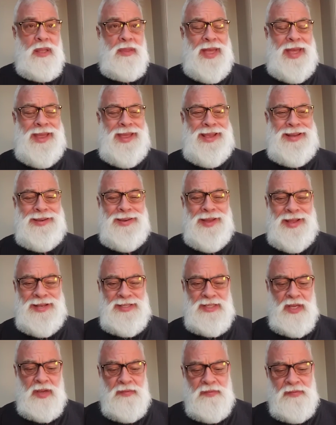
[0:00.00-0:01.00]
that
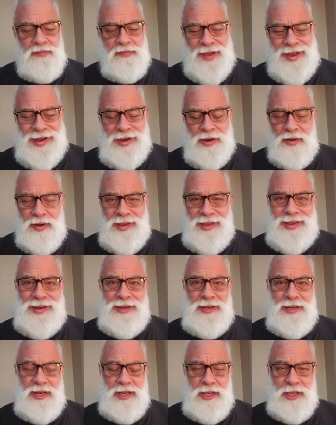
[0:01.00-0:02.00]
ignites a fire
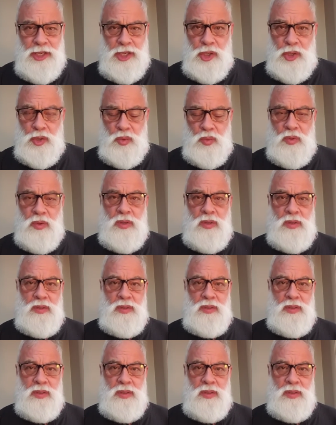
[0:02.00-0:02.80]
in you